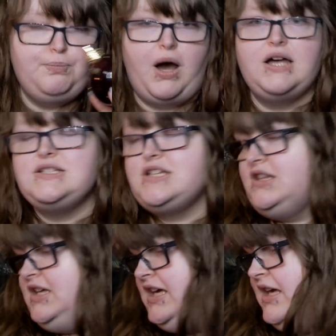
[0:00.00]
but
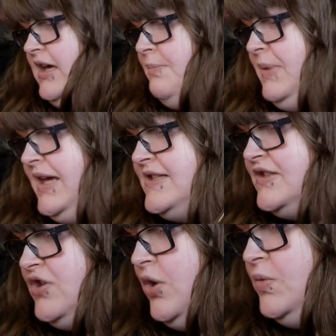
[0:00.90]
the base
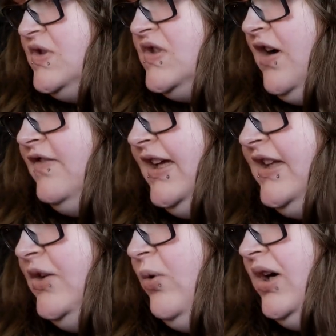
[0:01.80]
notes of like
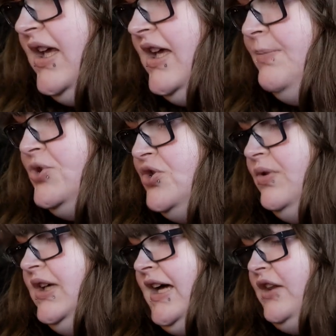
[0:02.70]
the orchid,
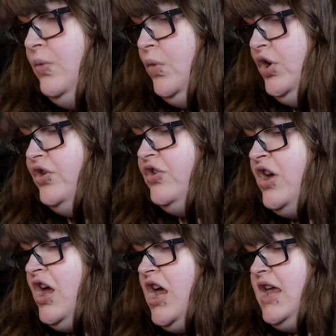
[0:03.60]
patchouli, and the wood,
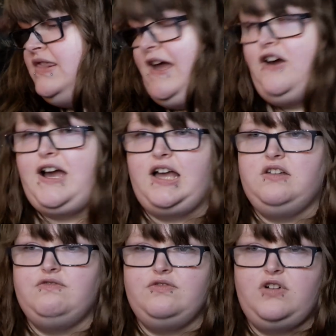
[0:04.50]
they're kind
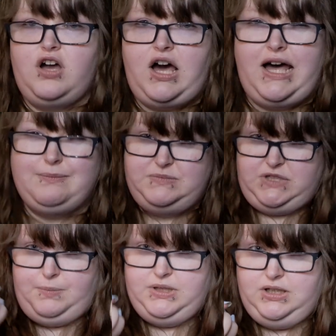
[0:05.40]
of amped
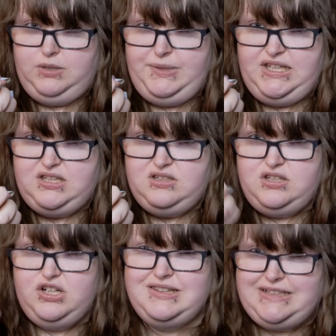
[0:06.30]
up a little bit.
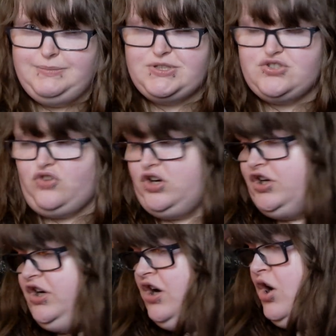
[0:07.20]
They're a little bit
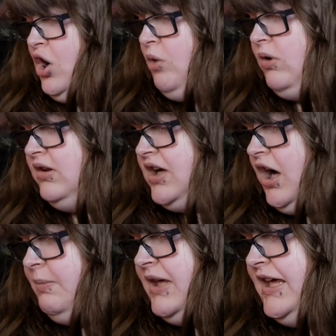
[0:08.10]
stronger. While the
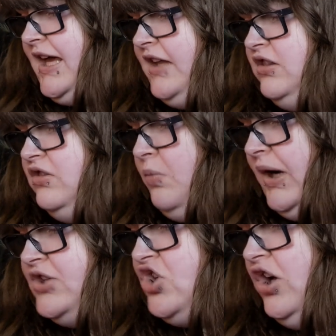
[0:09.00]
cupcake and the
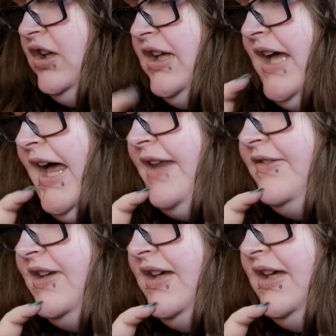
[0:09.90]
white chocolate
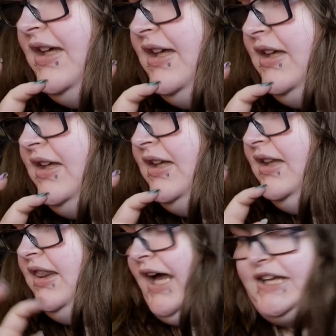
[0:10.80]
and the
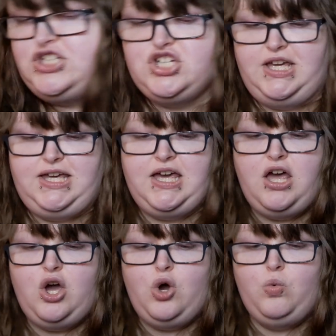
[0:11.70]
lychee,
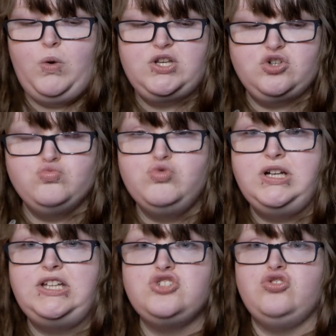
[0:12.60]
which are
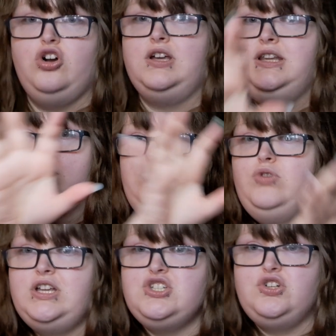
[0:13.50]
really strong in the
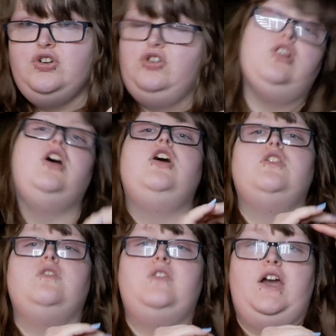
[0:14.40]
original,
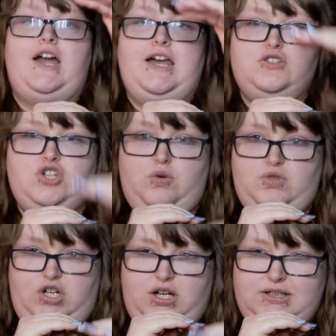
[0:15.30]
they're kind of
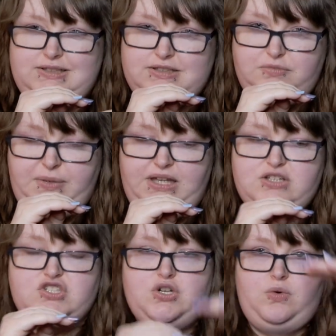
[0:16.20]
toned down a little
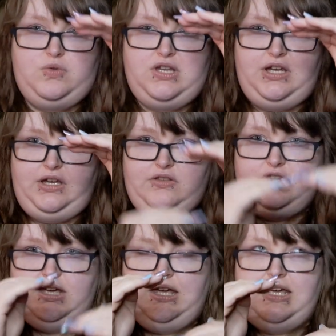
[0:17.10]
bit, so
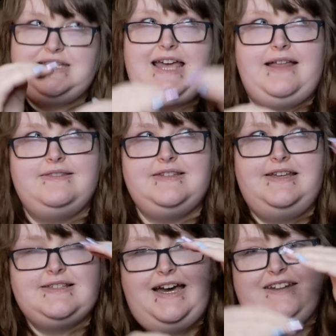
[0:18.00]
the intensity
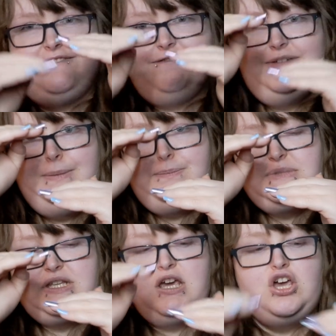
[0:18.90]
is kind of
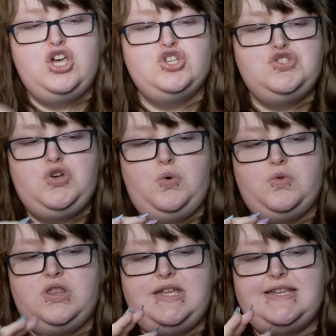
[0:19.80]
flipped. So
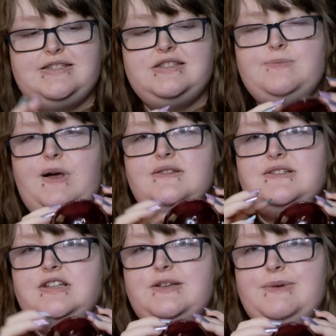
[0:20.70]
this smells
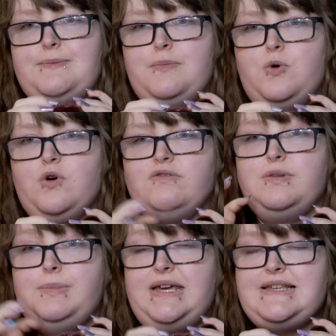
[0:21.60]
a little bit more of
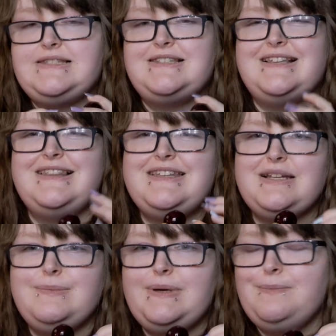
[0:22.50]
the base. It's a
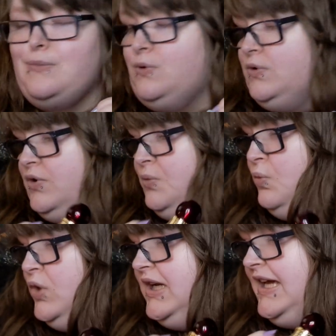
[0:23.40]
little bit more
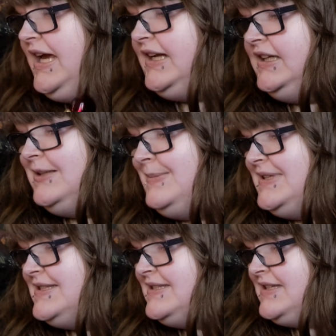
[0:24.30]
woody and a little bit